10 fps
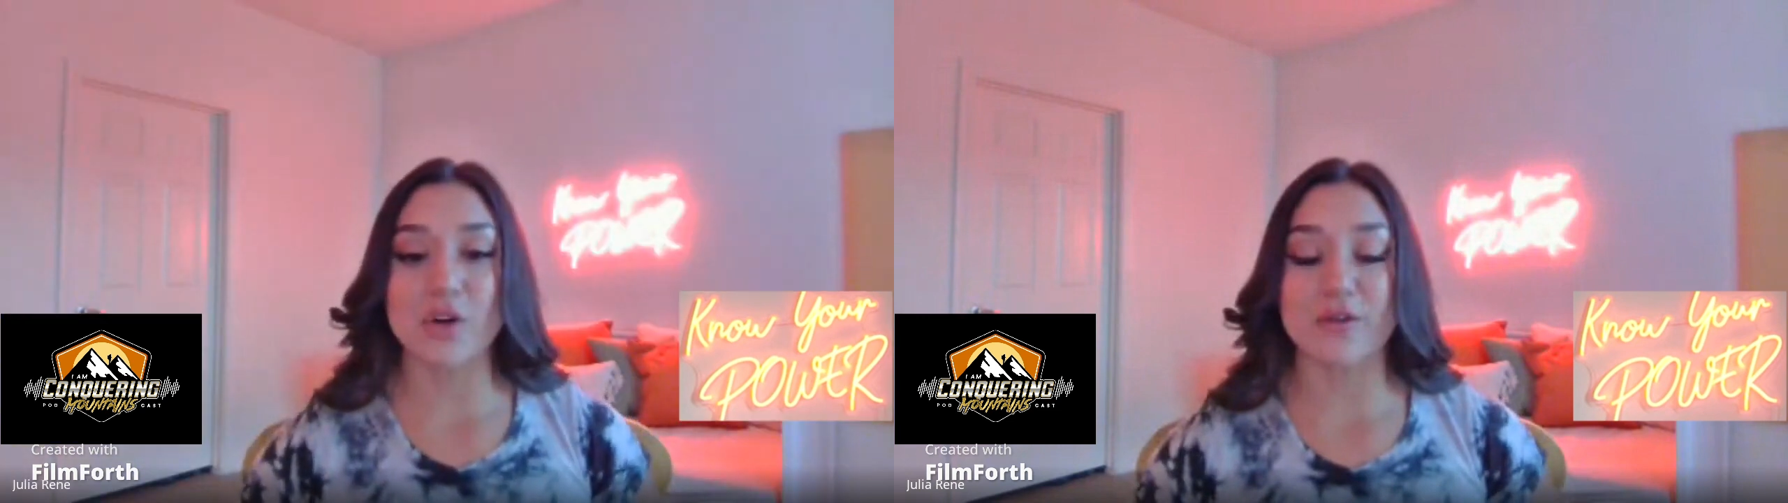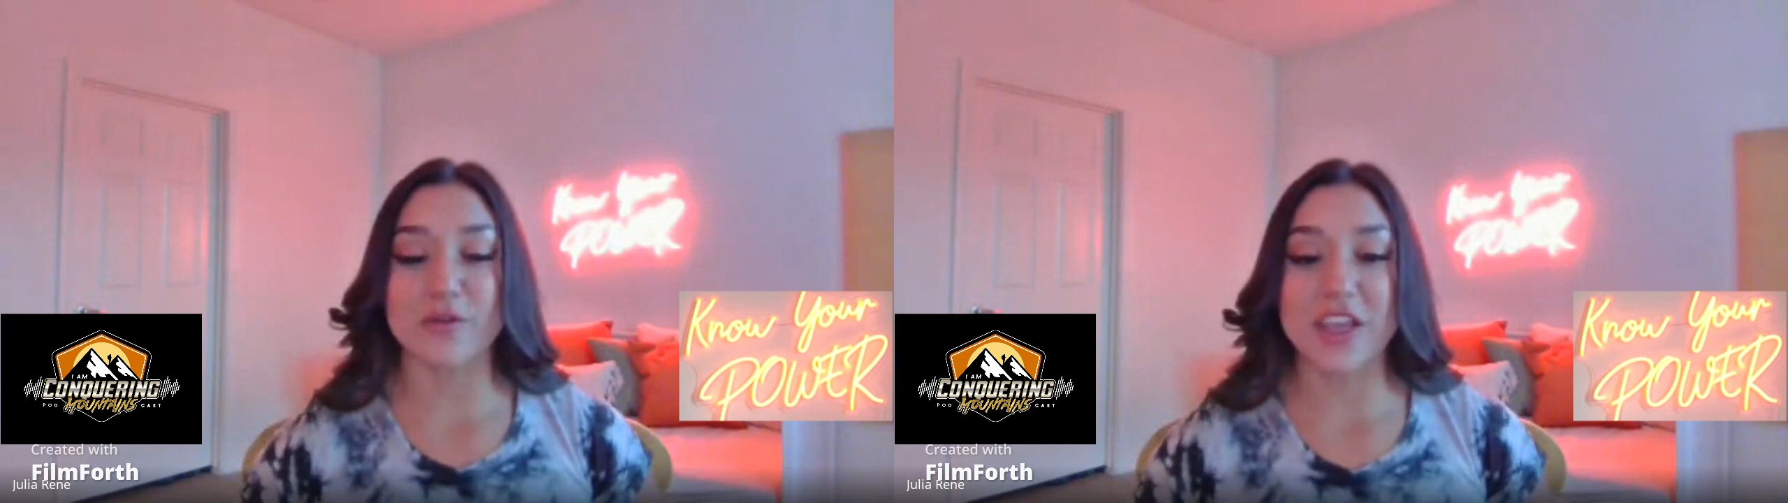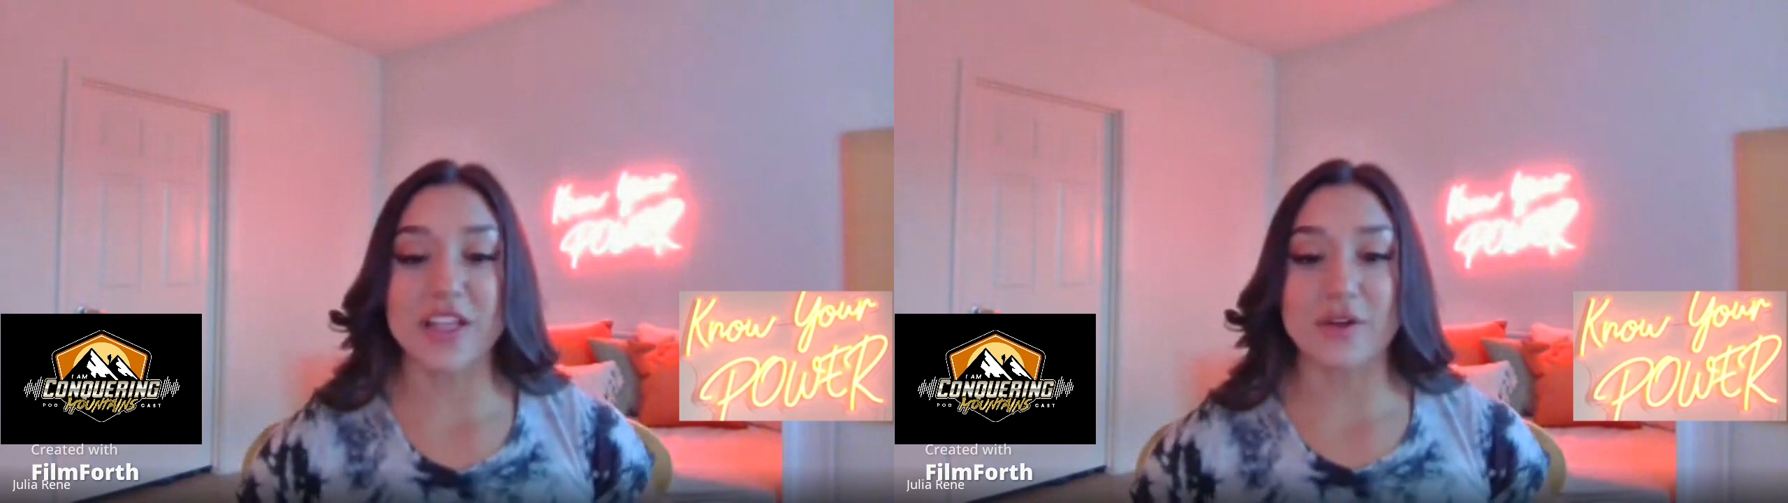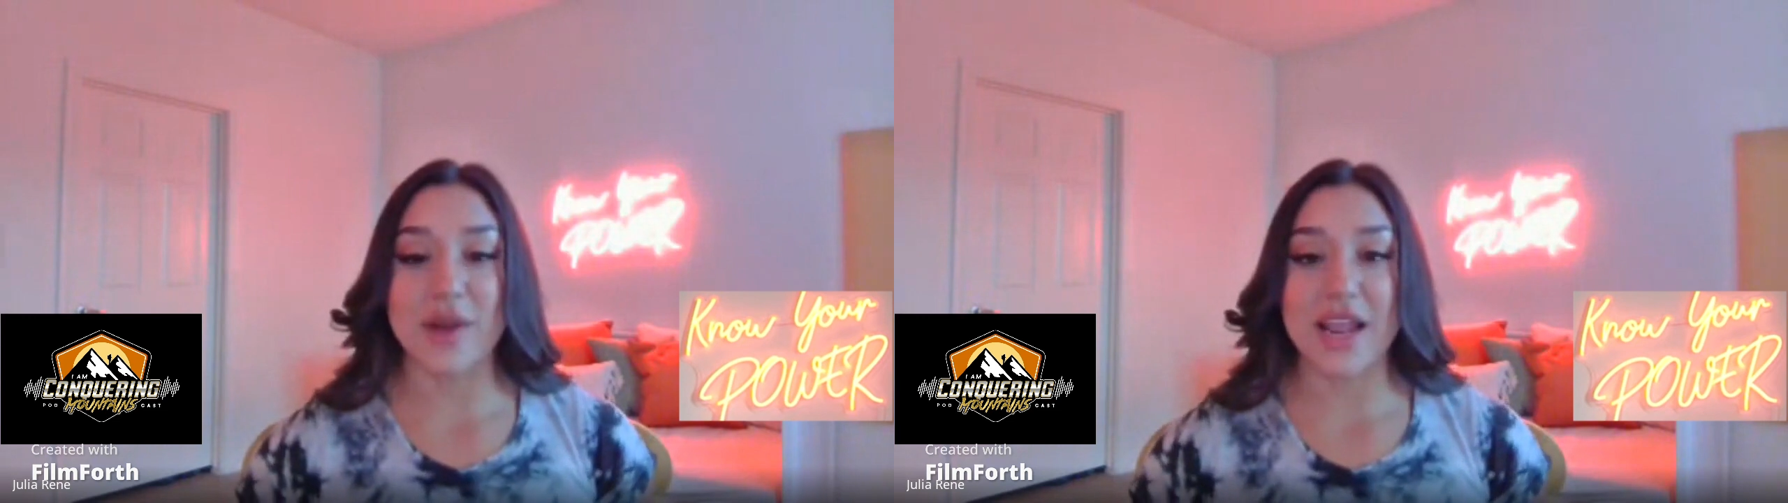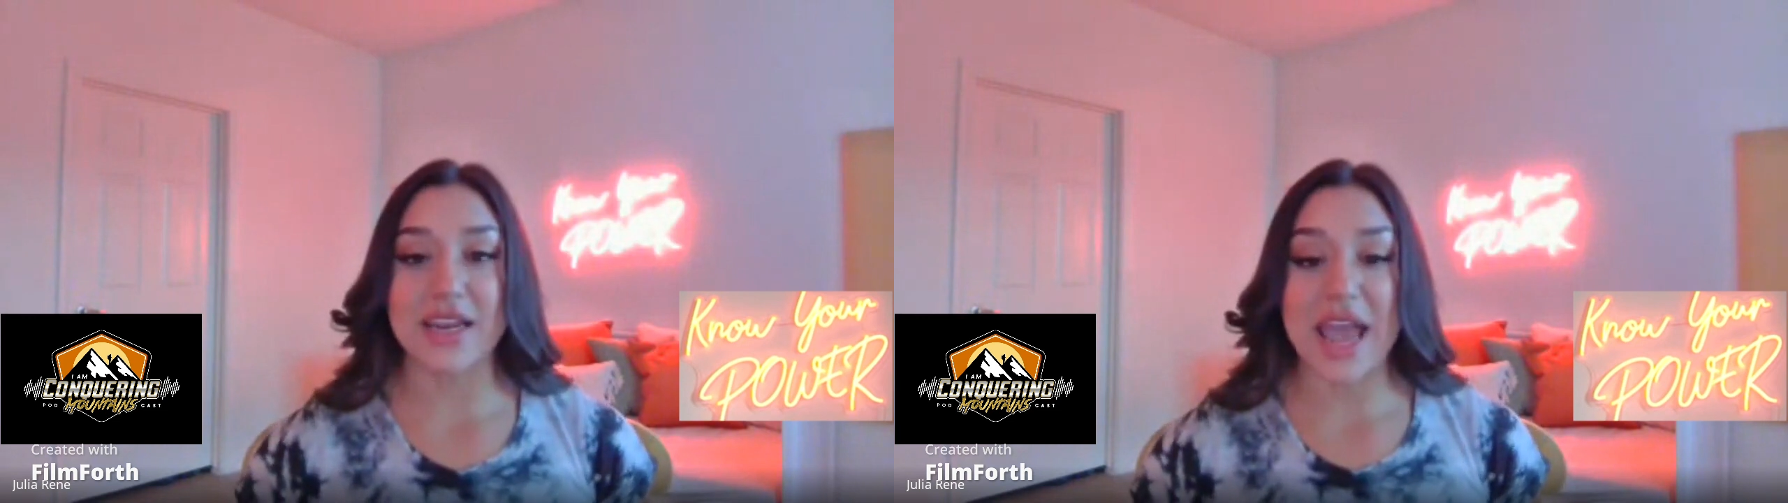or feel it
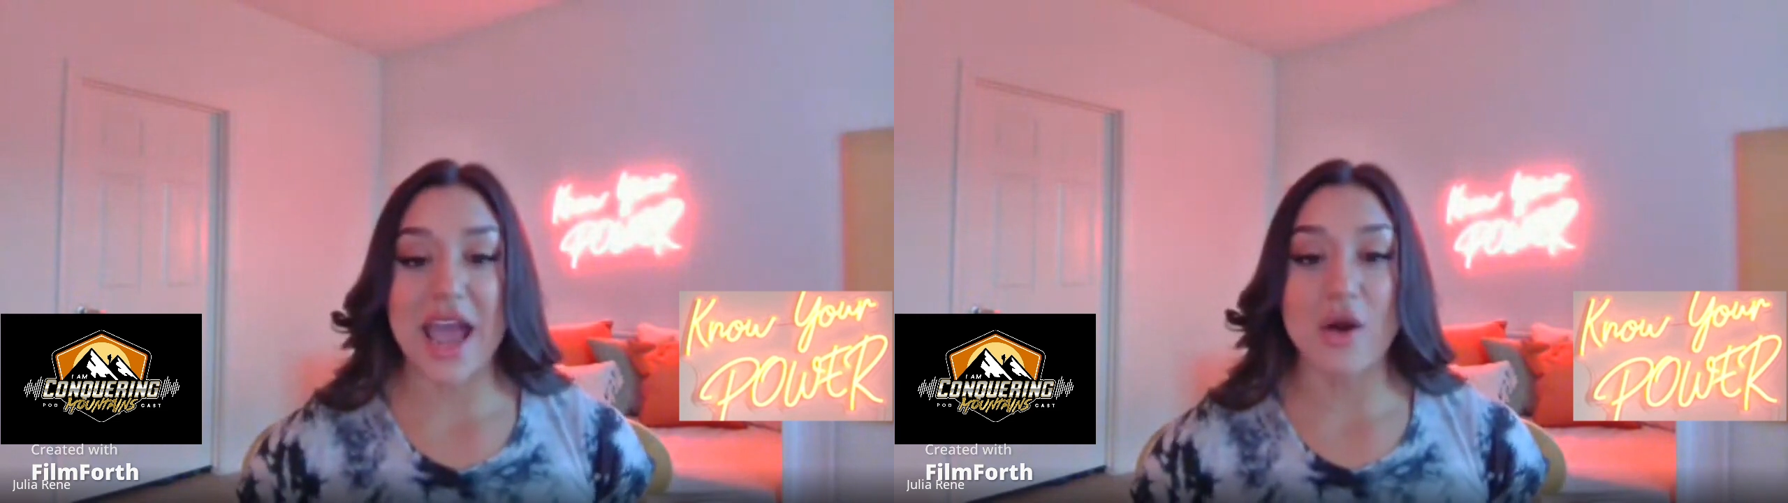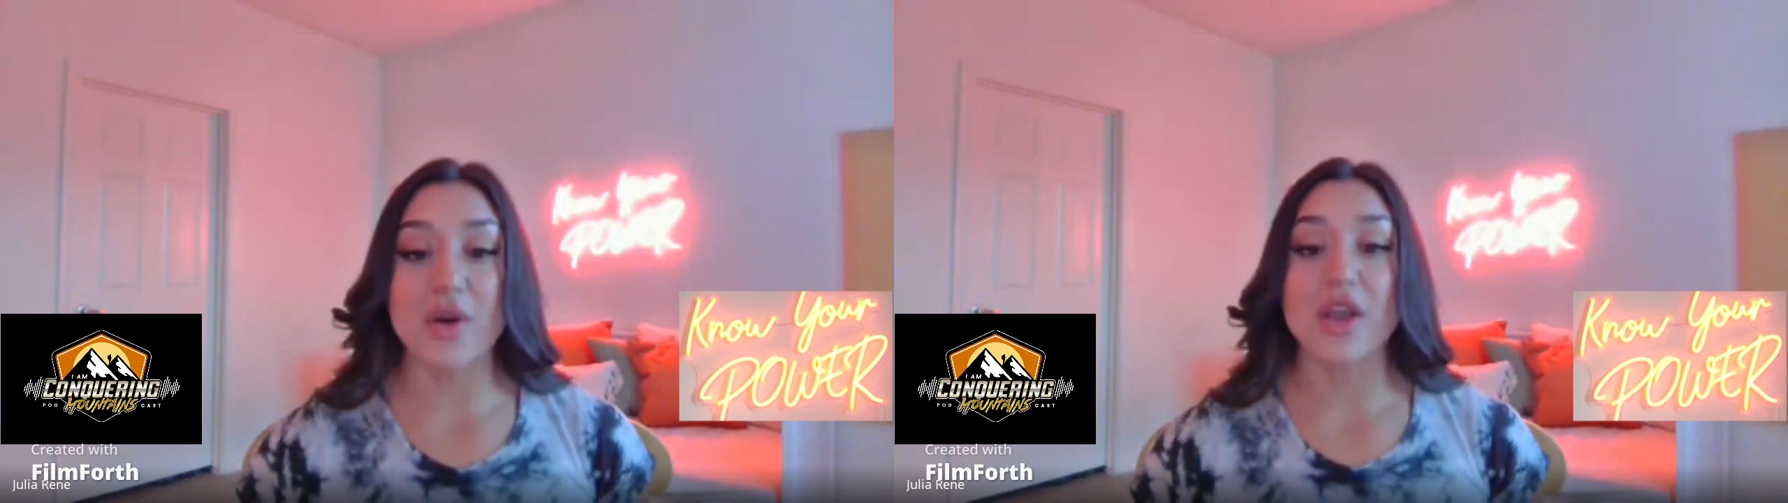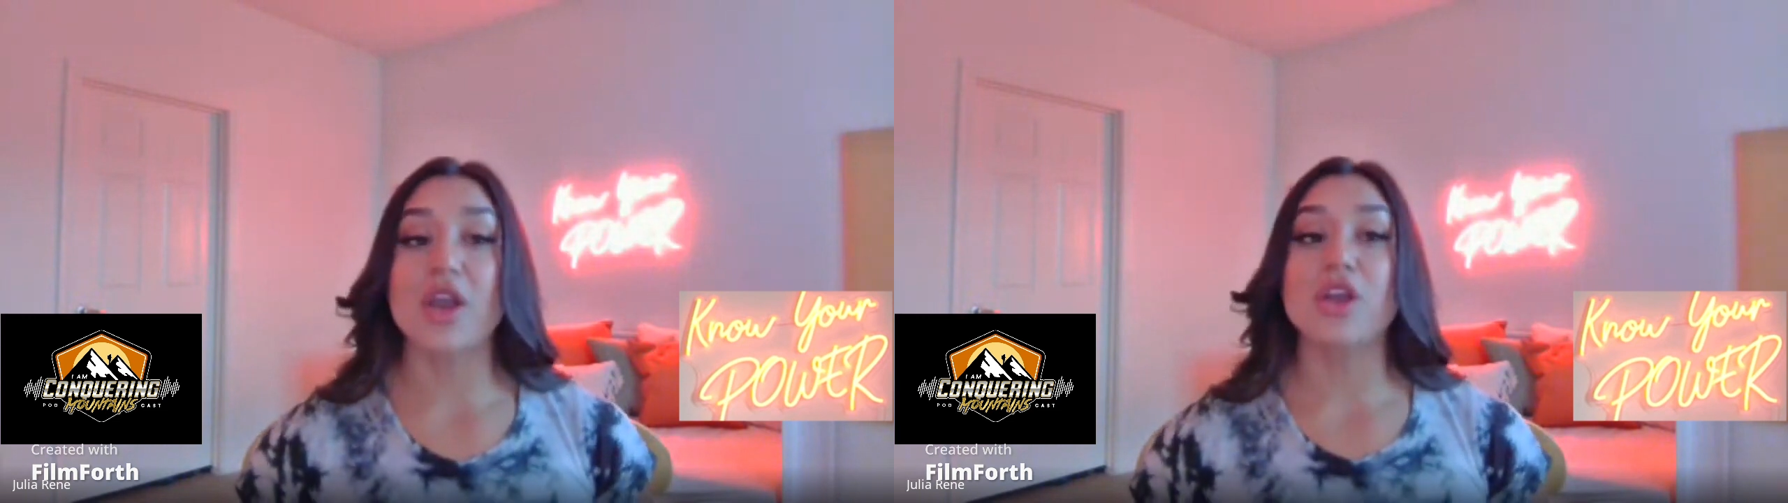right now,